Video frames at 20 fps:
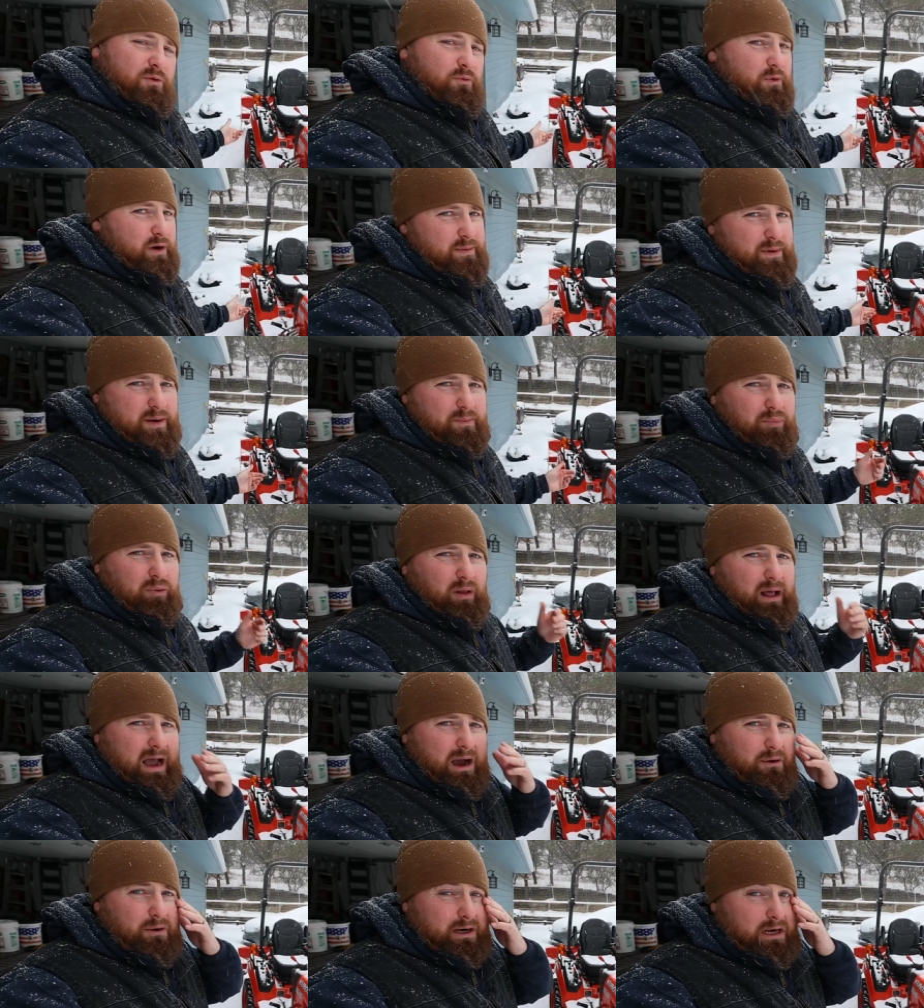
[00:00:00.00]
We've been
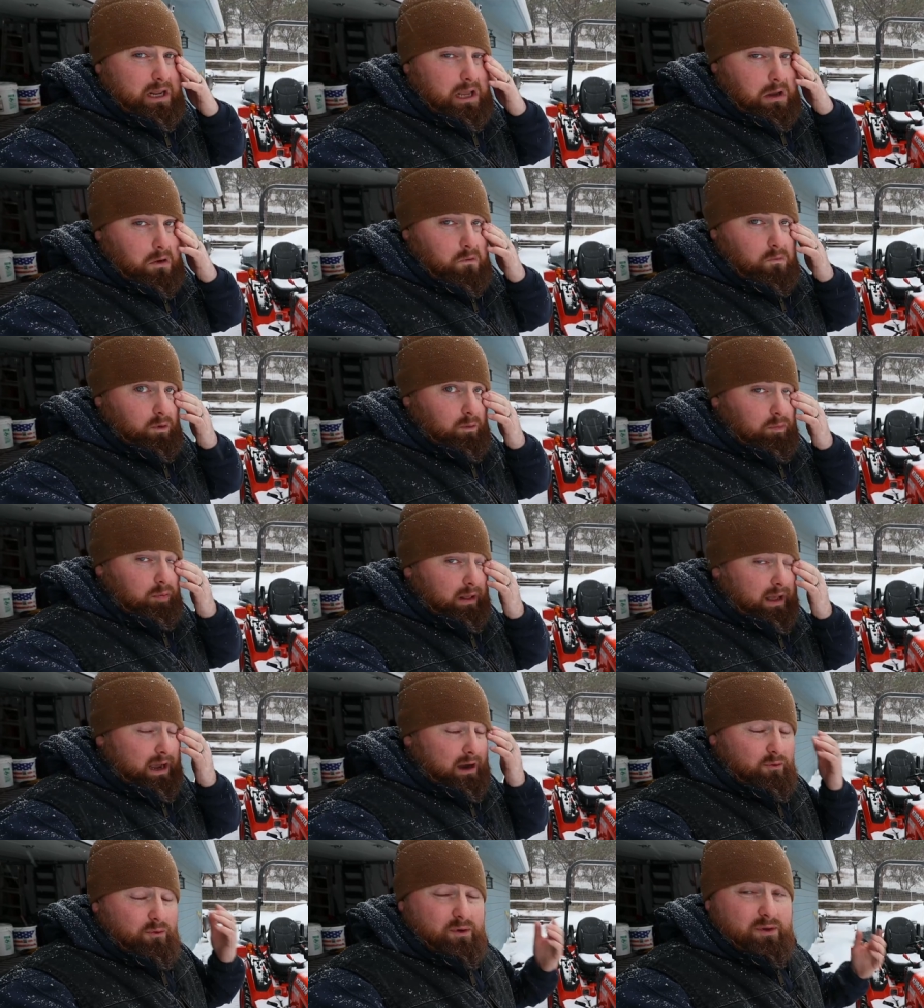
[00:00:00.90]
plowing. We're
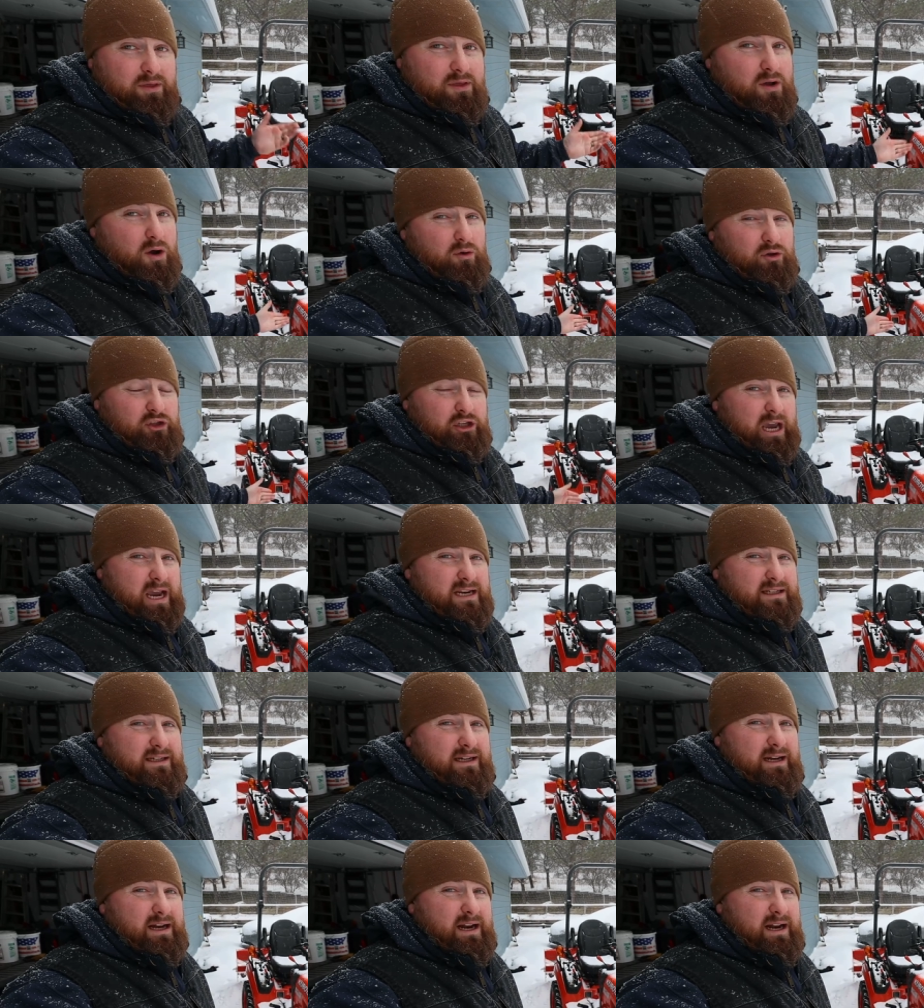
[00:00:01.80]
plowing with no chains